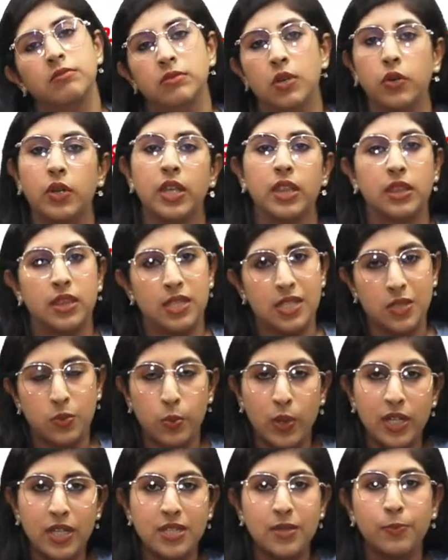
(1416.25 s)
Okay, this
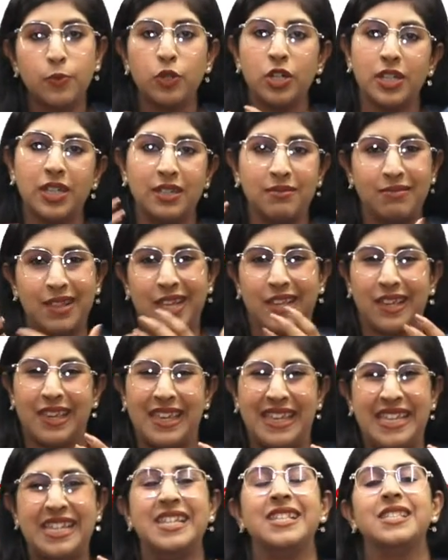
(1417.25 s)
one is a pretty
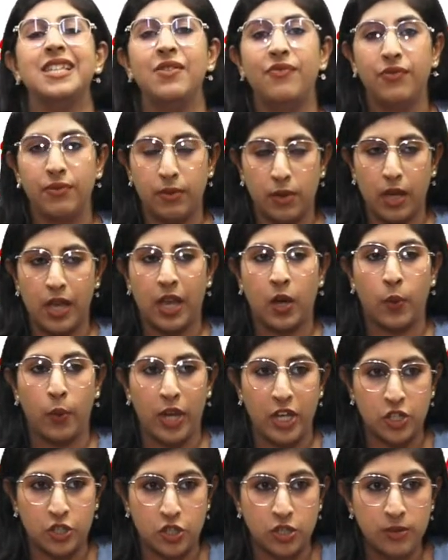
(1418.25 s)
easy
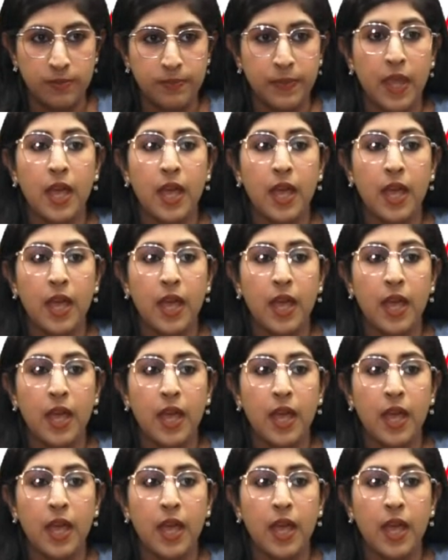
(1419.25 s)
equation,